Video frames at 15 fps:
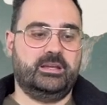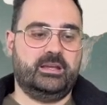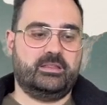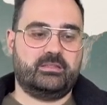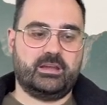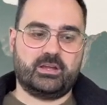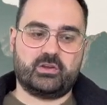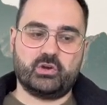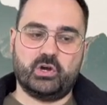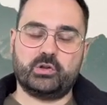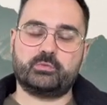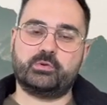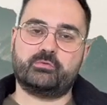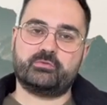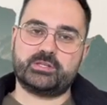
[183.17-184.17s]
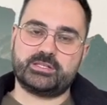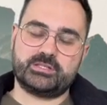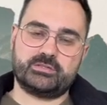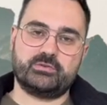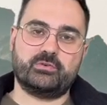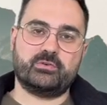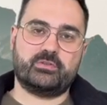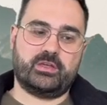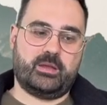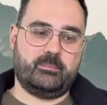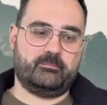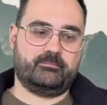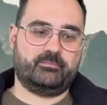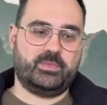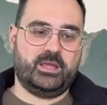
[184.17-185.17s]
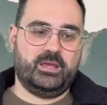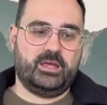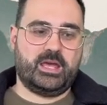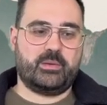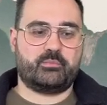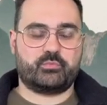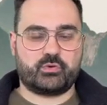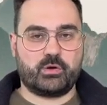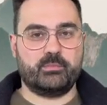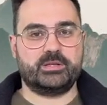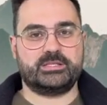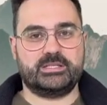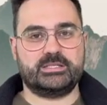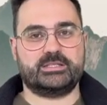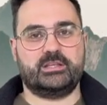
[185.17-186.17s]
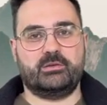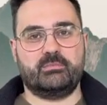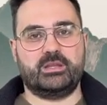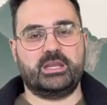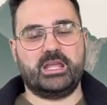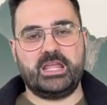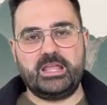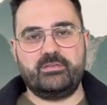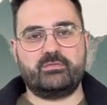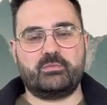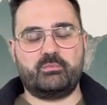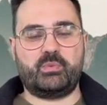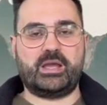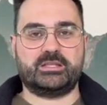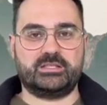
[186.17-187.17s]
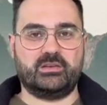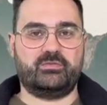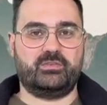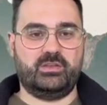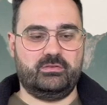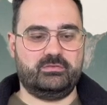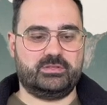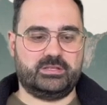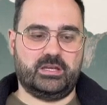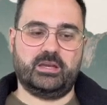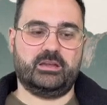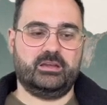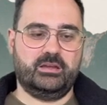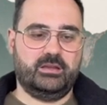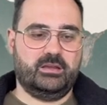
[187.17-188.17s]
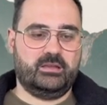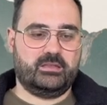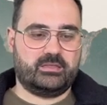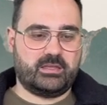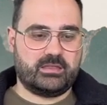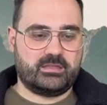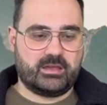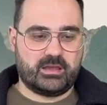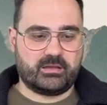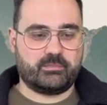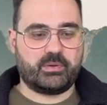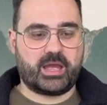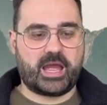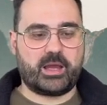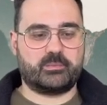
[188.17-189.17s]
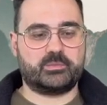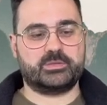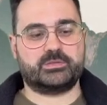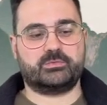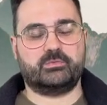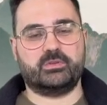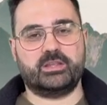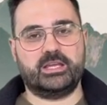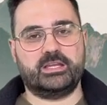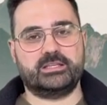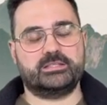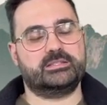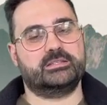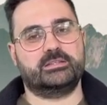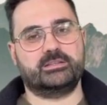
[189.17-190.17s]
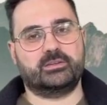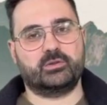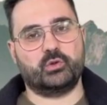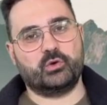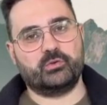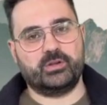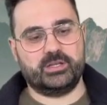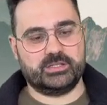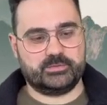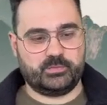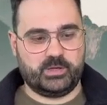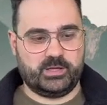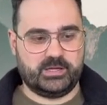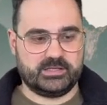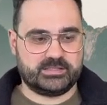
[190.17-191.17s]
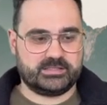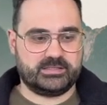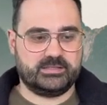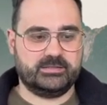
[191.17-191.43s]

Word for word: then God will restore them and promises them an even better future than their perhaps what they consider glorious past.